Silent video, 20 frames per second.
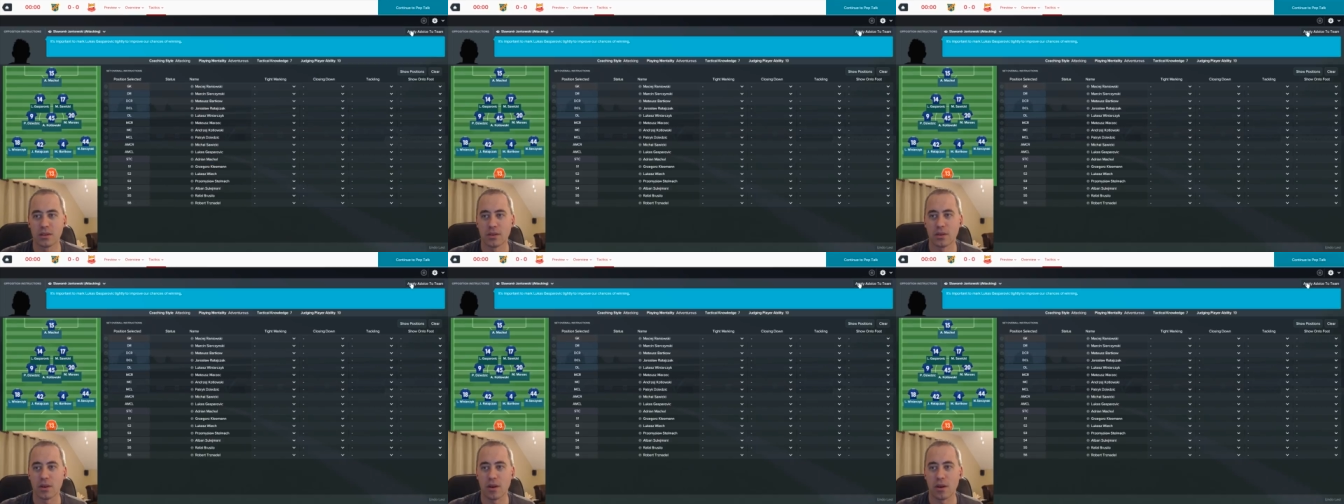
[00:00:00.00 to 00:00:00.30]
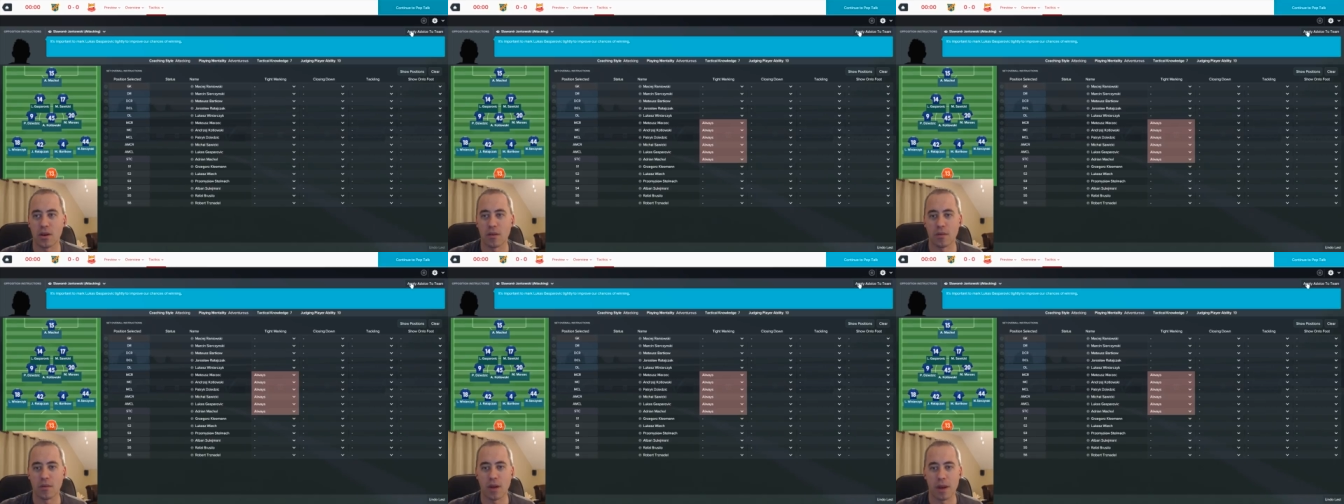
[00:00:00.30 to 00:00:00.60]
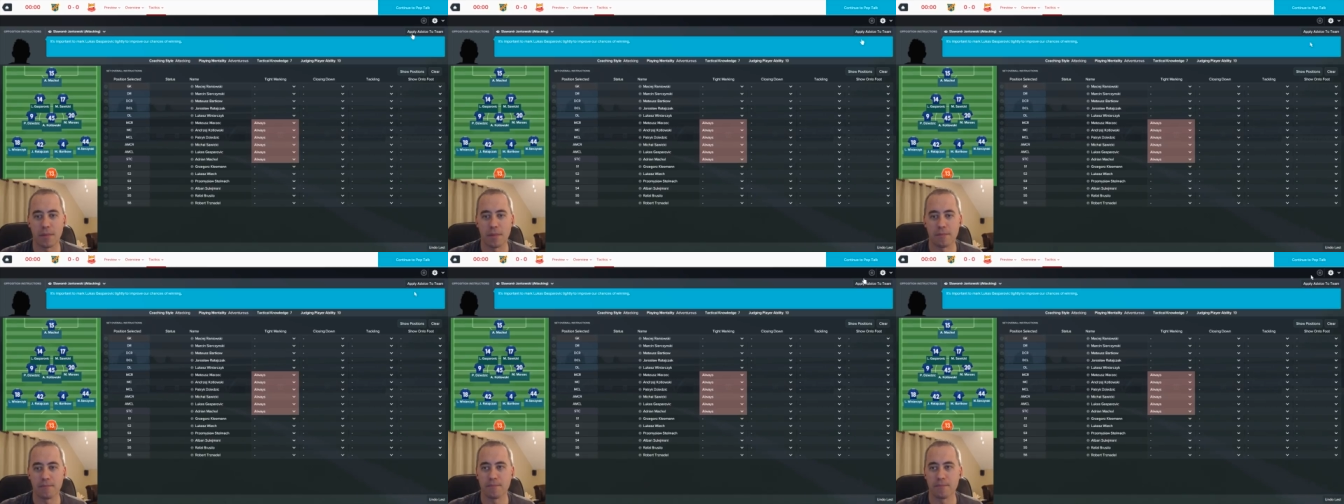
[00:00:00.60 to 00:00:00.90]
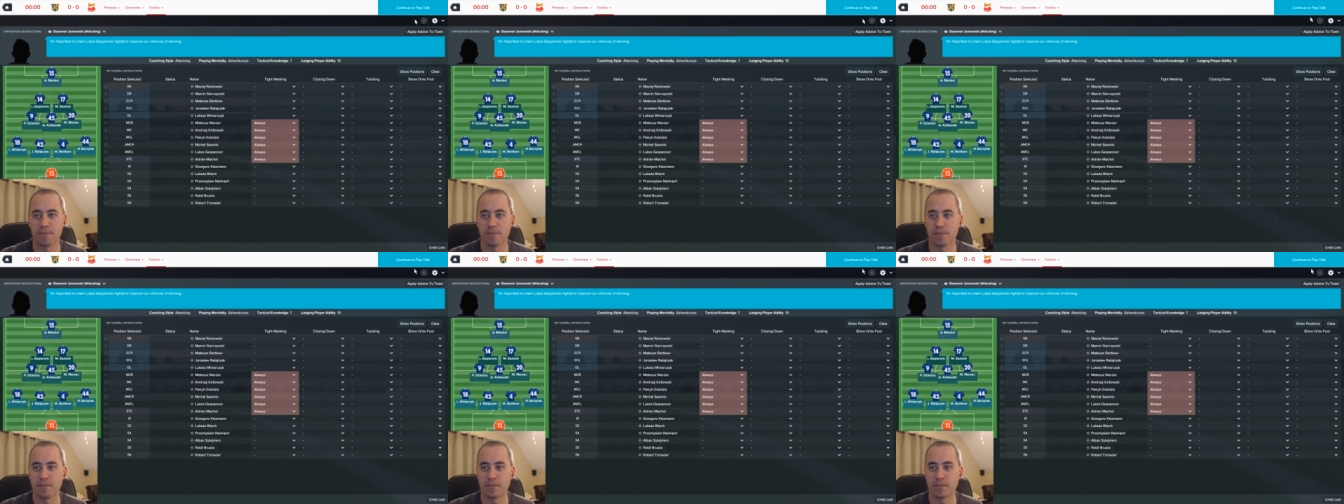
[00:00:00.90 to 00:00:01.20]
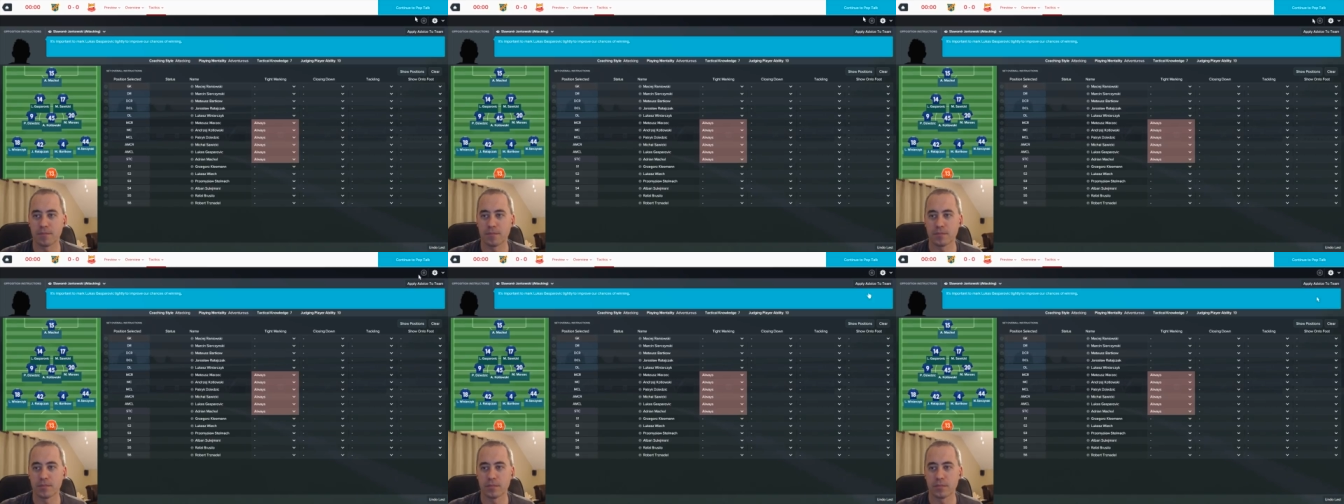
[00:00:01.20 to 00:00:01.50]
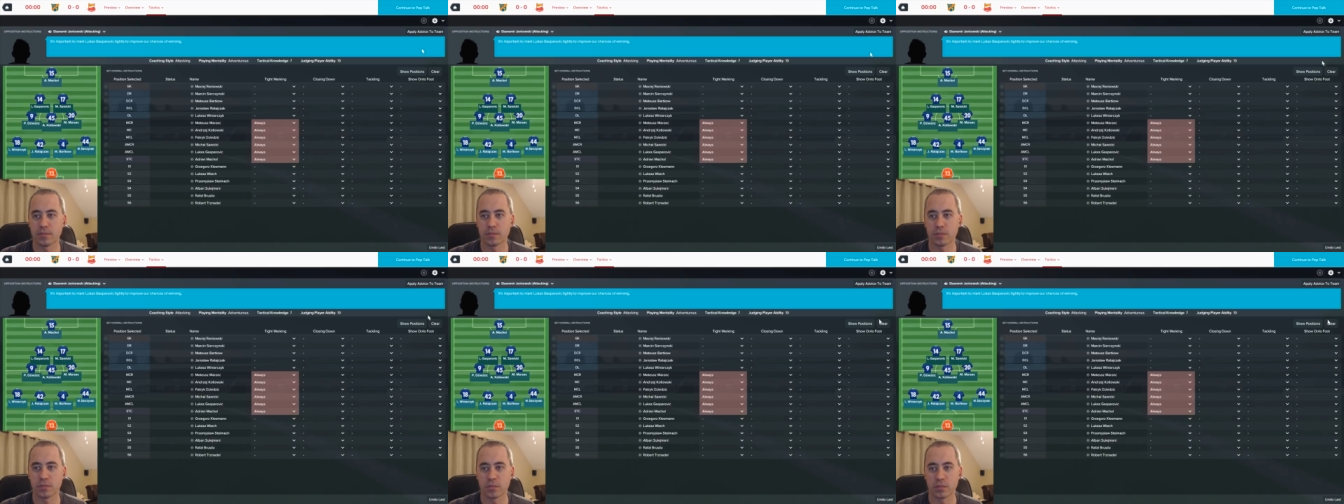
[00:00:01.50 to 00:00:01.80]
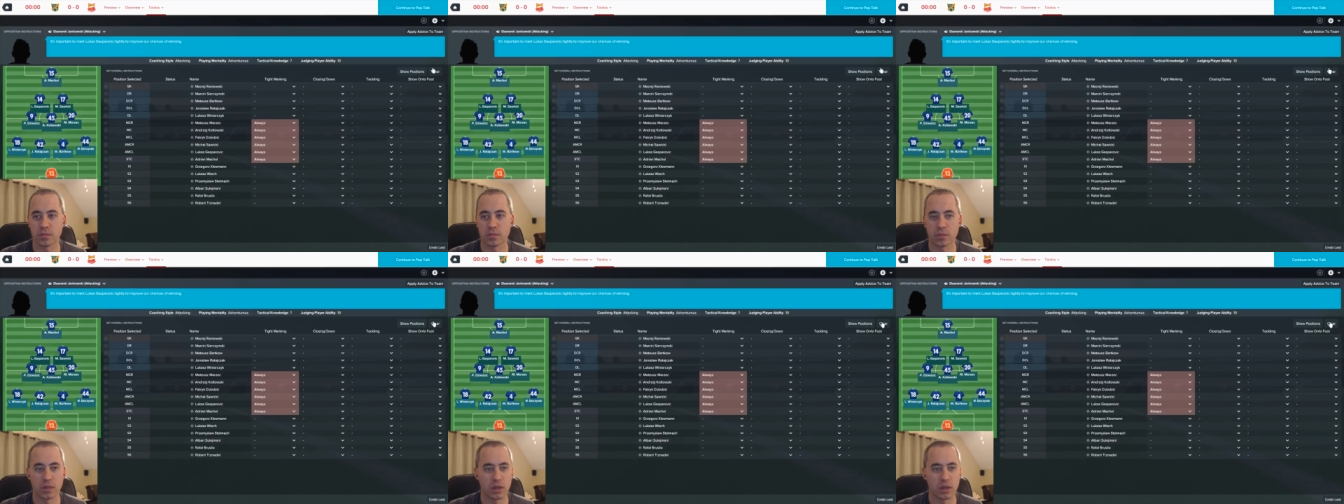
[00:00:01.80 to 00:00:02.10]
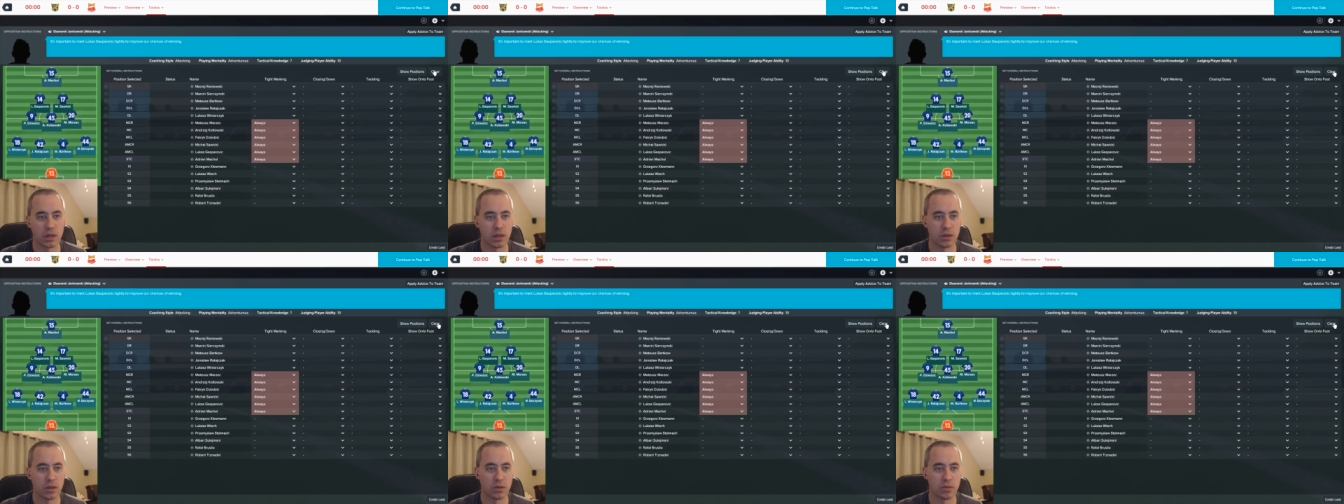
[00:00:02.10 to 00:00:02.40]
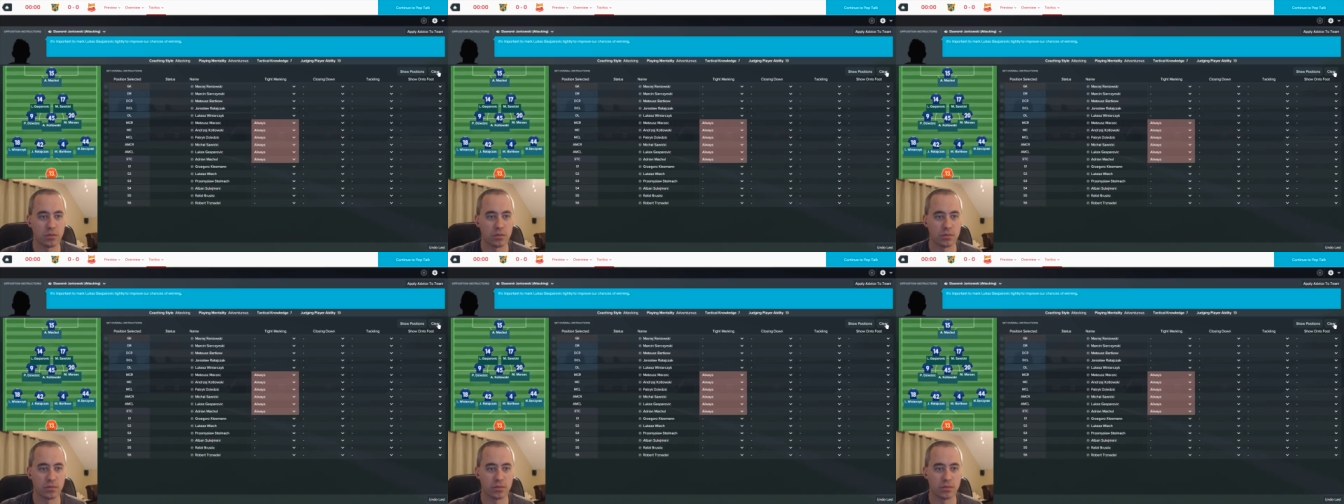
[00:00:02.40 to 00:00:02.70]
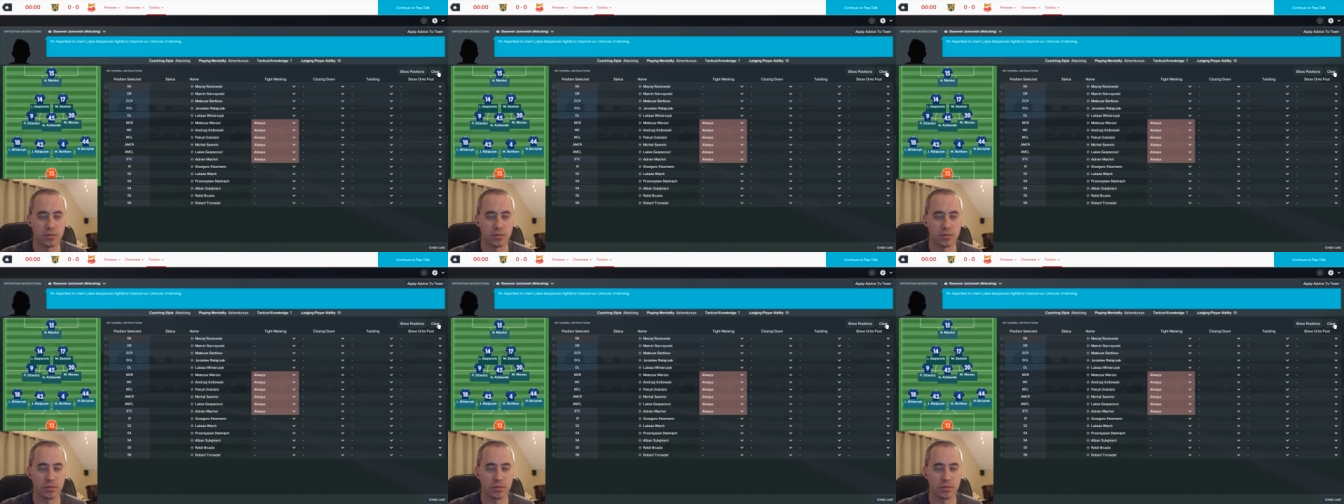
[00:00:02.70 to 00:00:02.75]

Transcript: All right. I don't